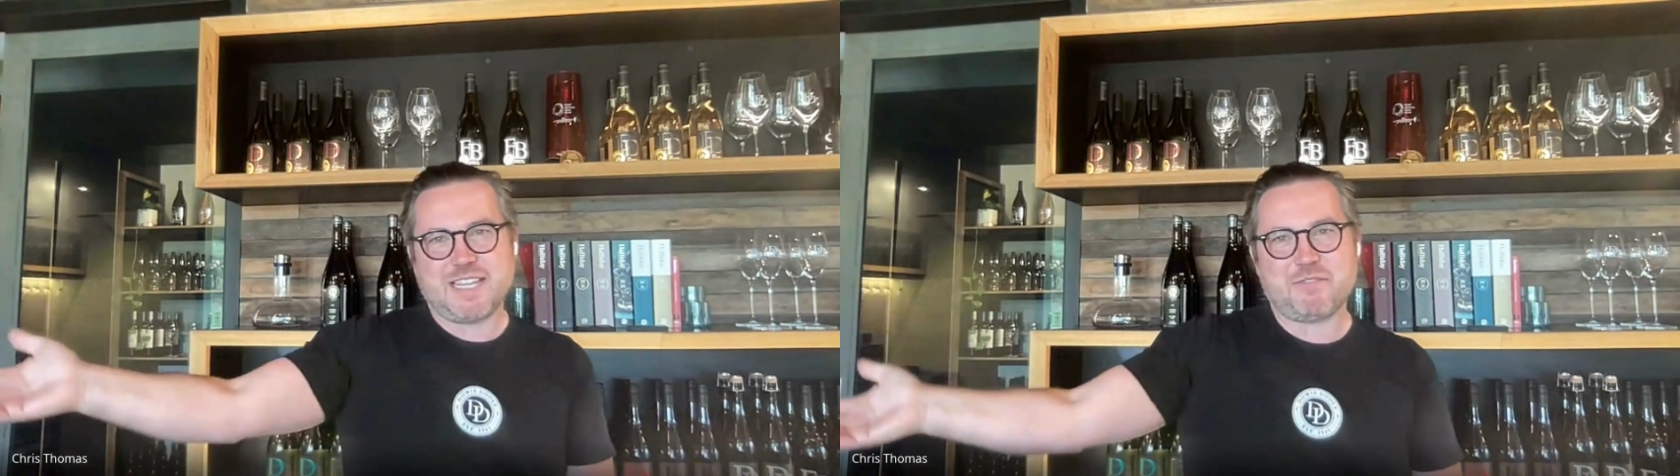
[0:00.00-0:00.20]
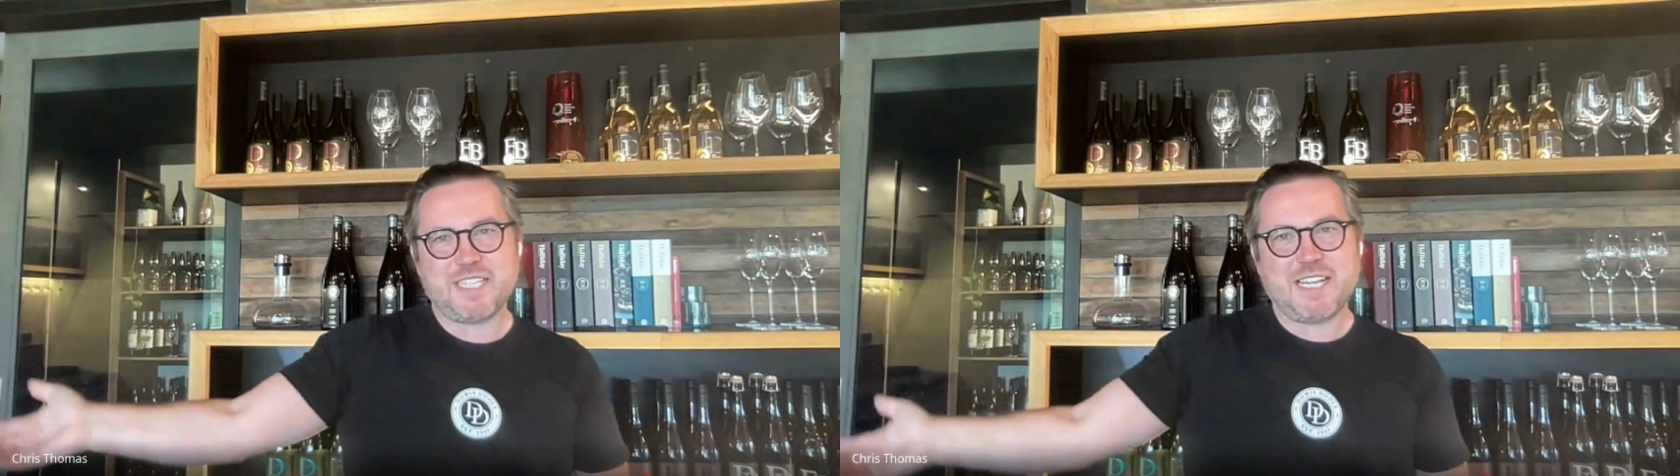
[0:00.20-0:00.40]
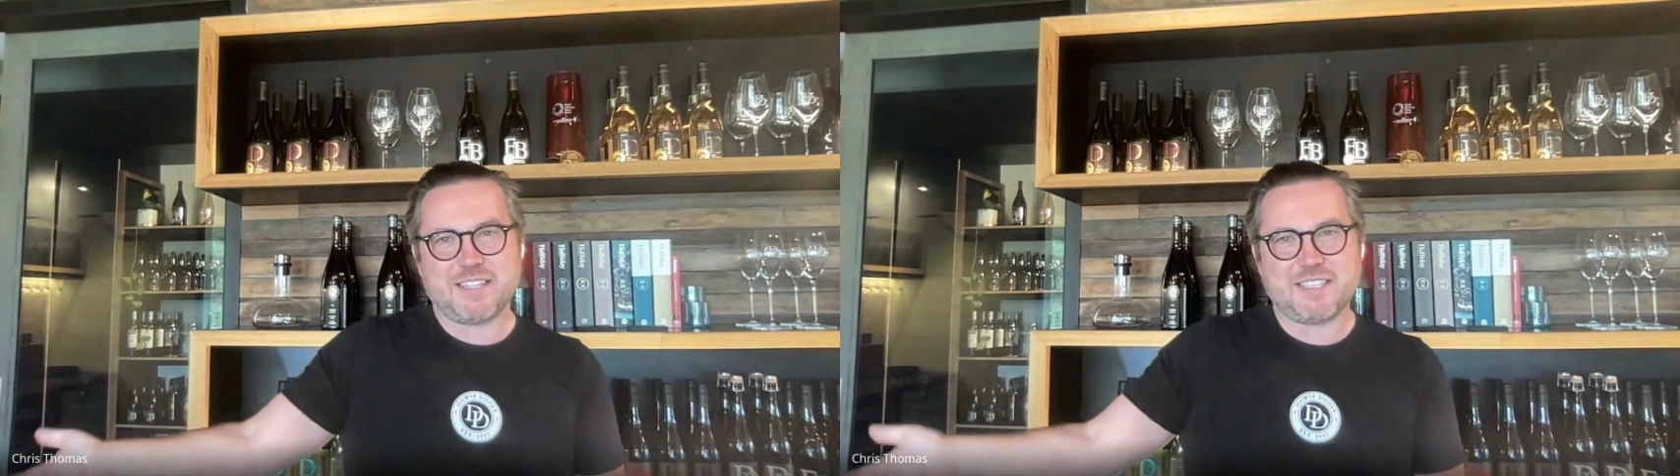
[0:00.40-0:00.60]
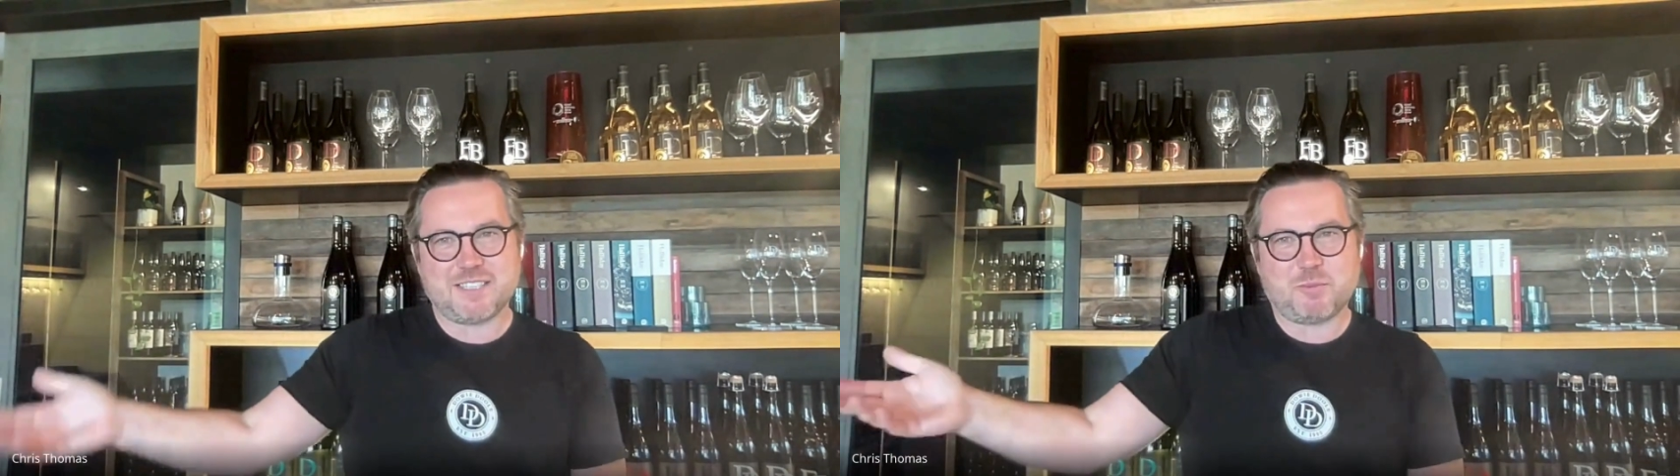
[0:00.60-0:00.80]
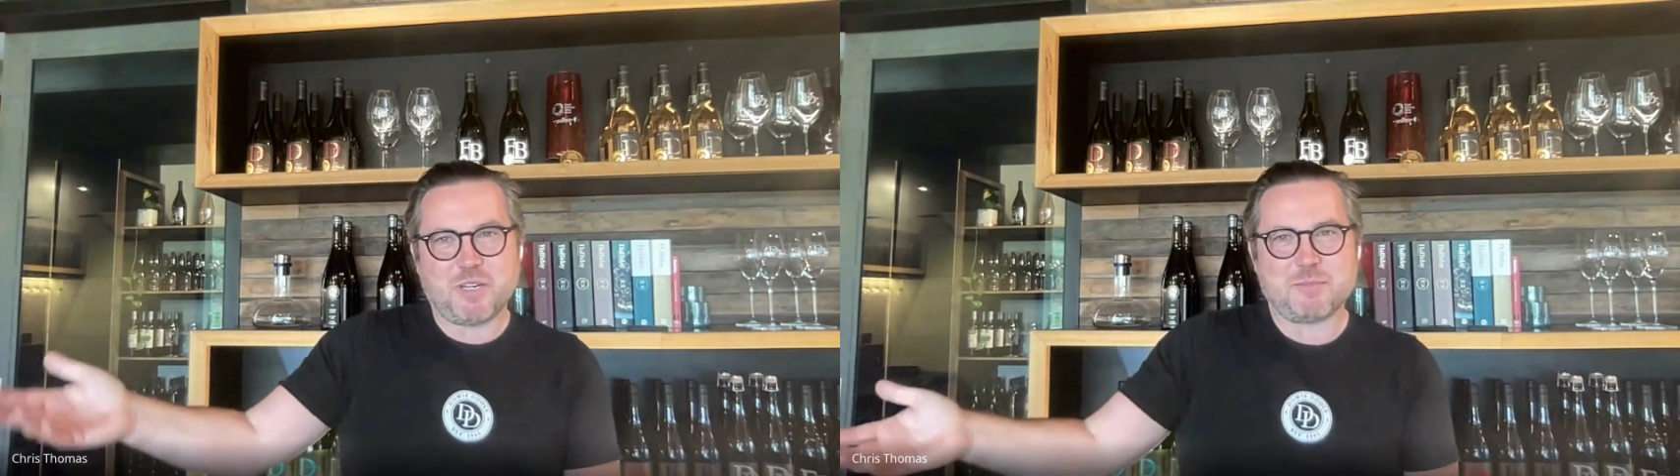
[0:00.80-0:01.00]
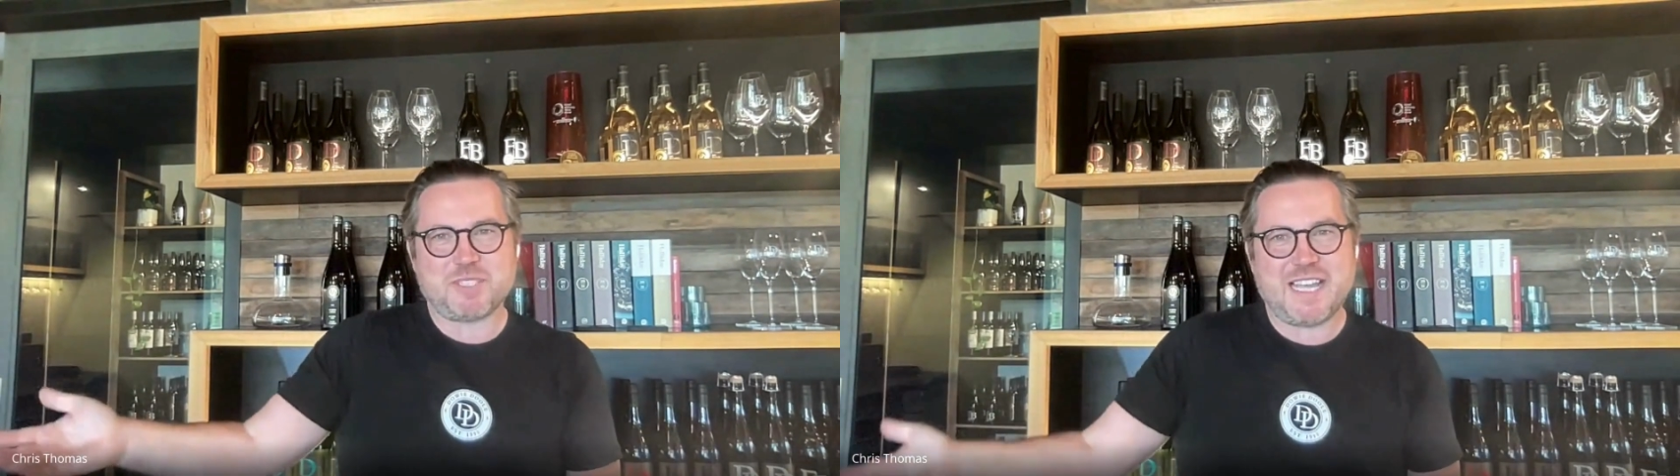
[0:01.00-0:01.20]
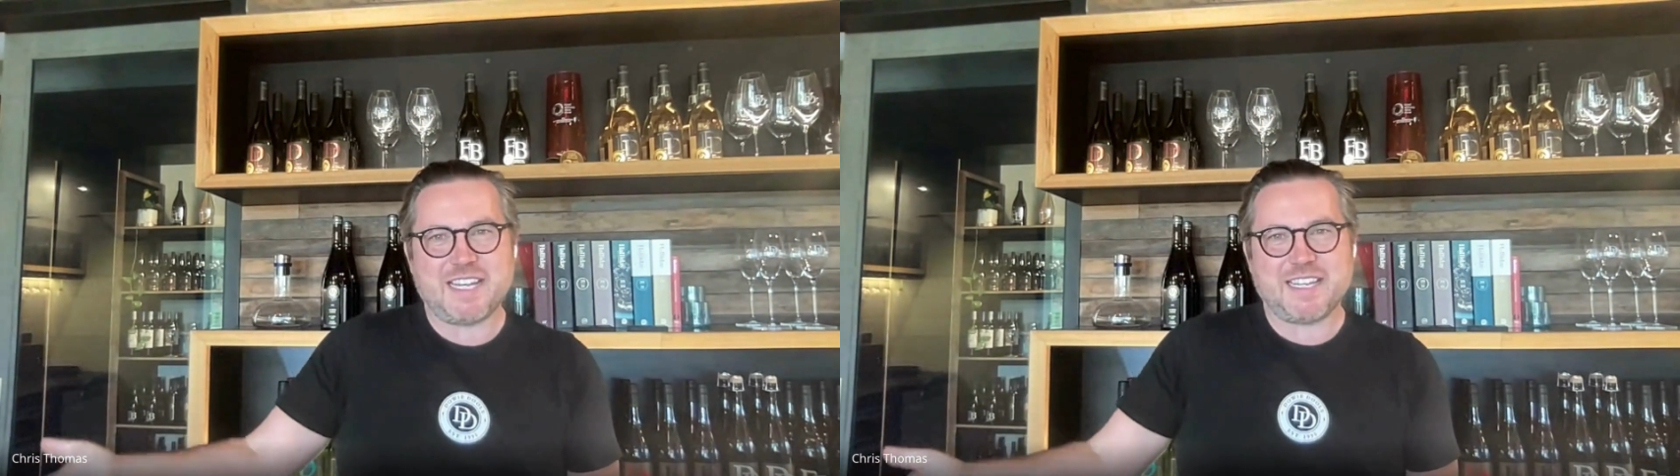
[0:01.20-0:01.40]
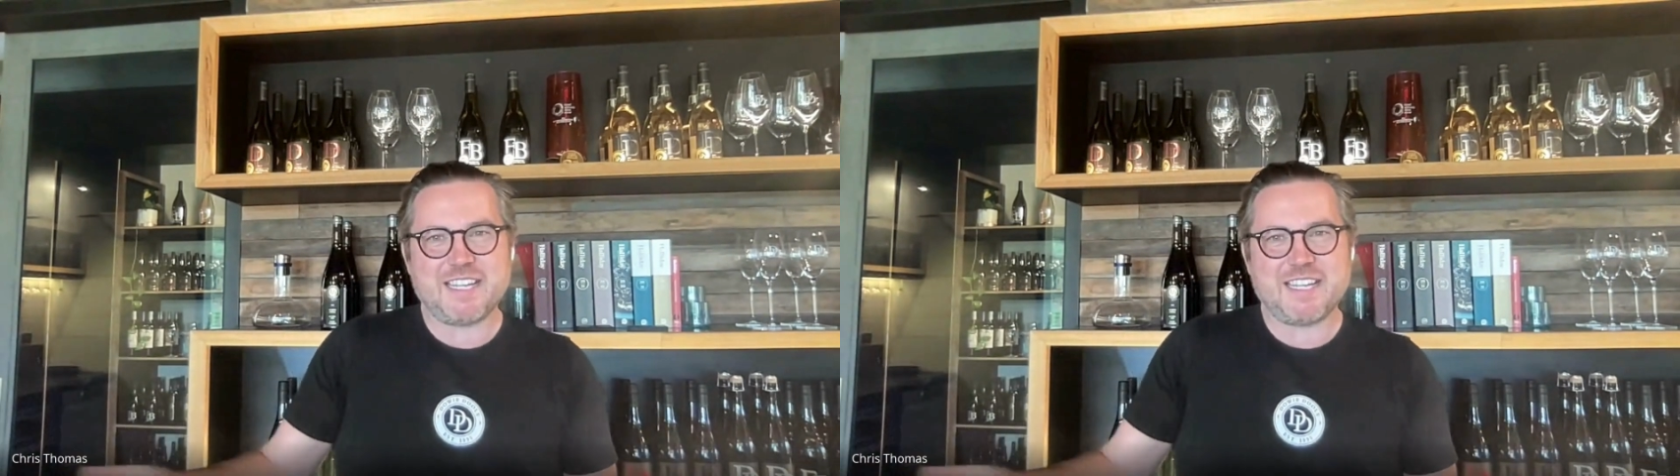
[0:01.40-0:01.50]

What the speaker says: our vineyard. This is where I'm standing."